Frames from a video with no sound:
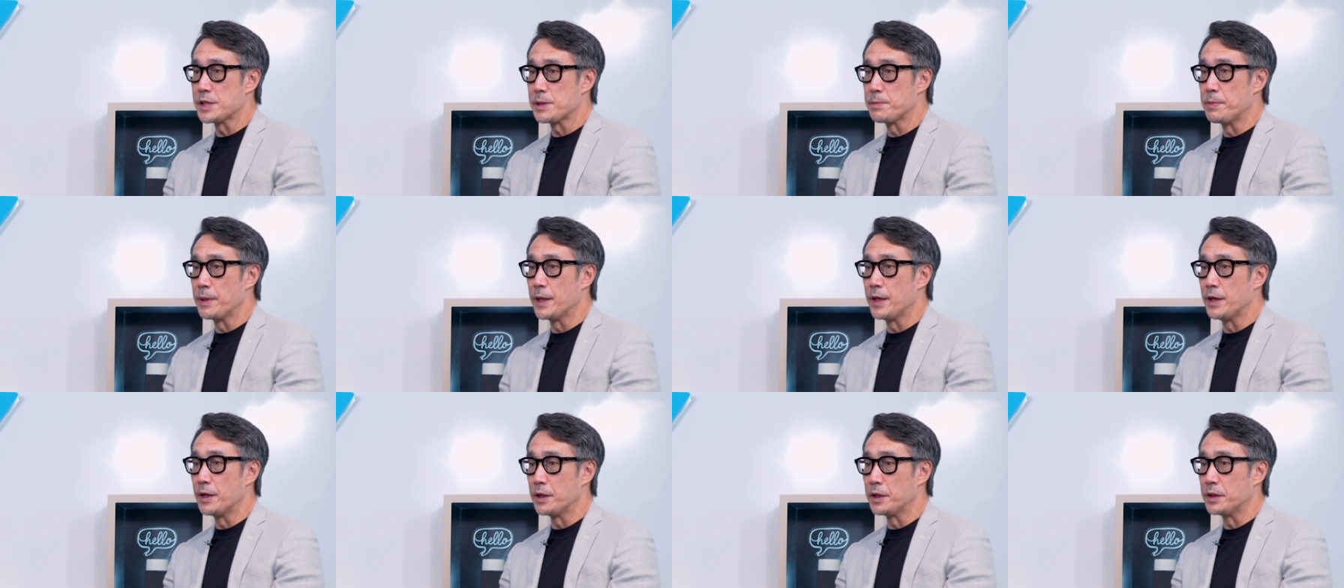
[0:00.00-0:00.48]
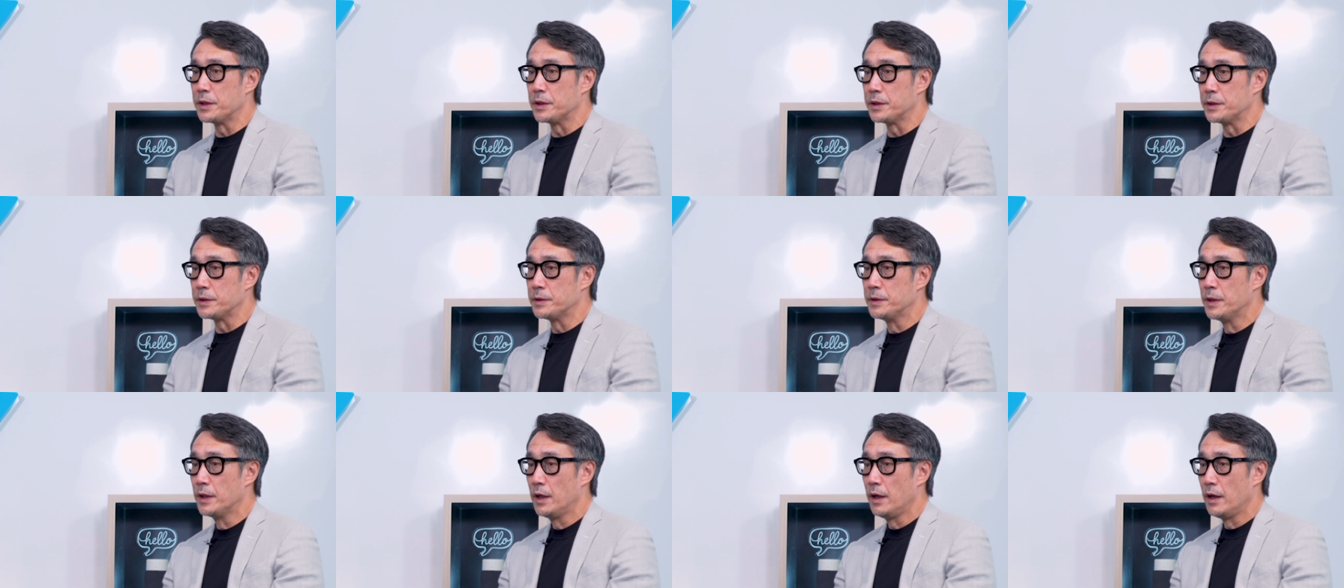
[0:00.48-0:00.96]
been a
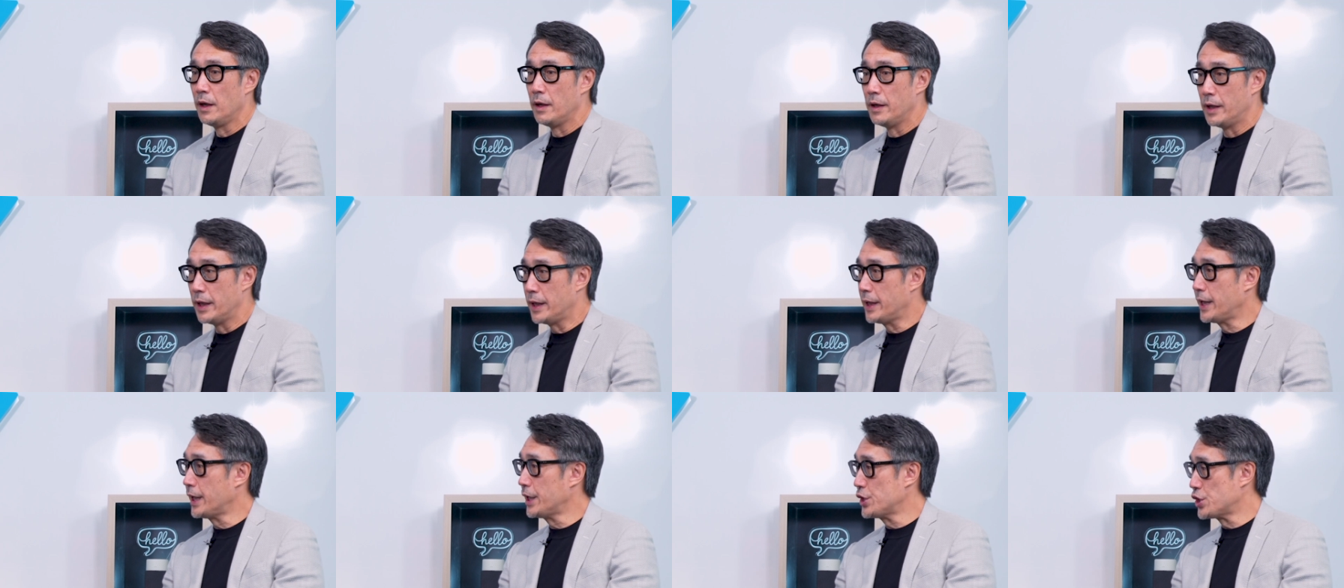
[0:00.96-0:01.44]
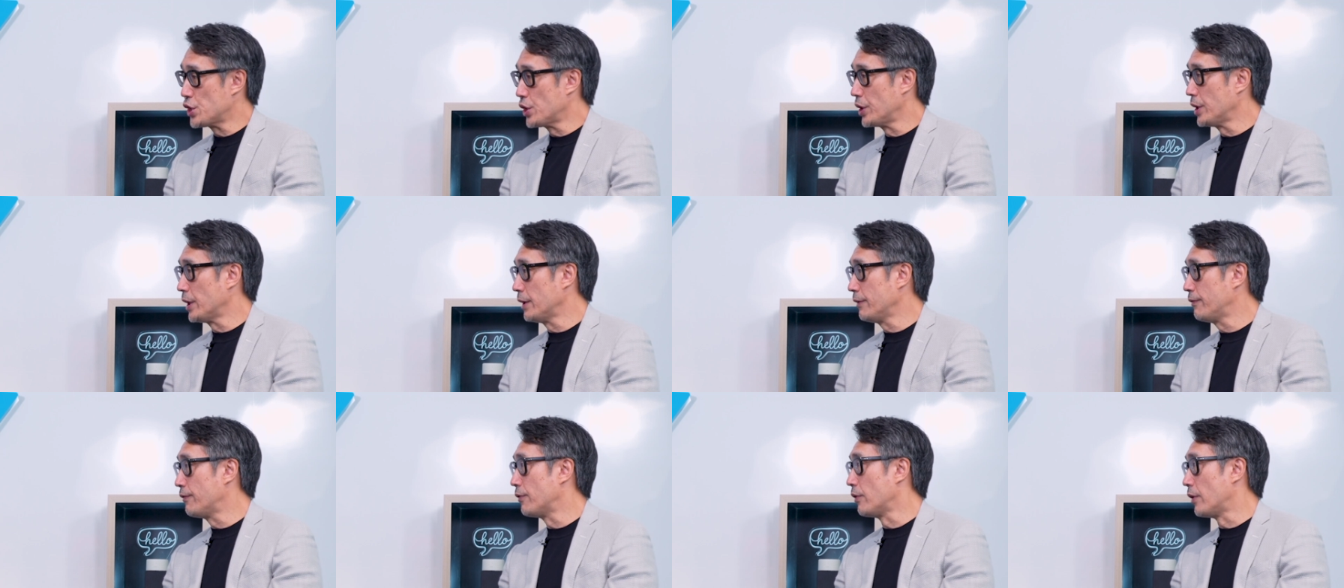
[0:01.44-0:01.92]
learning
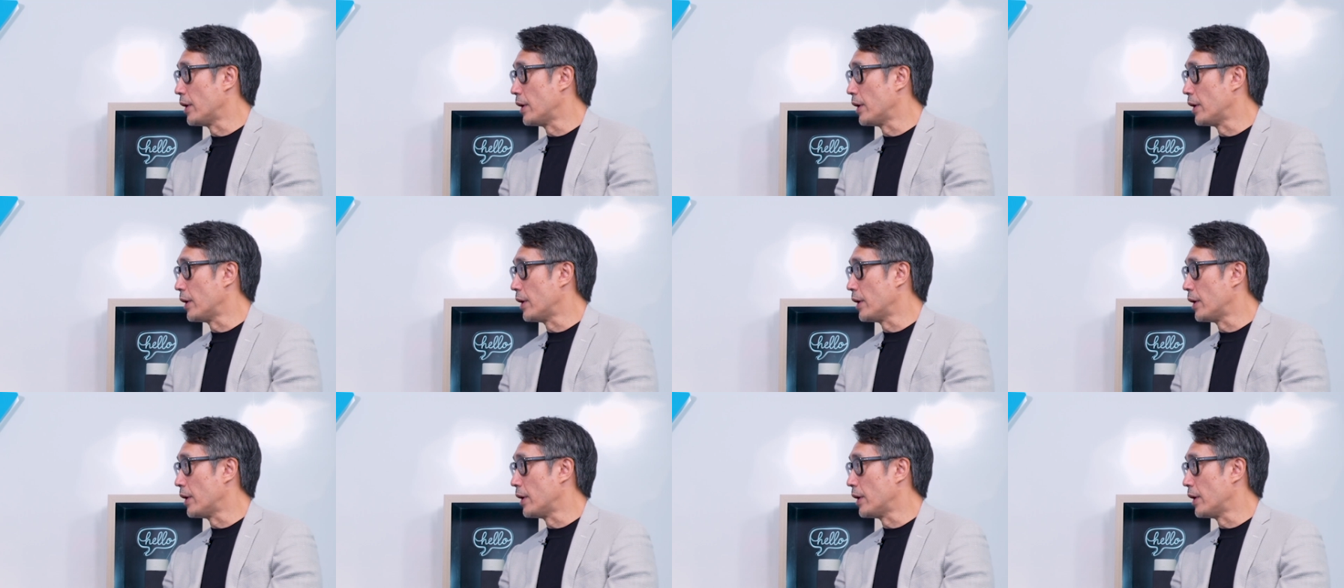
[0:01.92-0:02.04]
journey for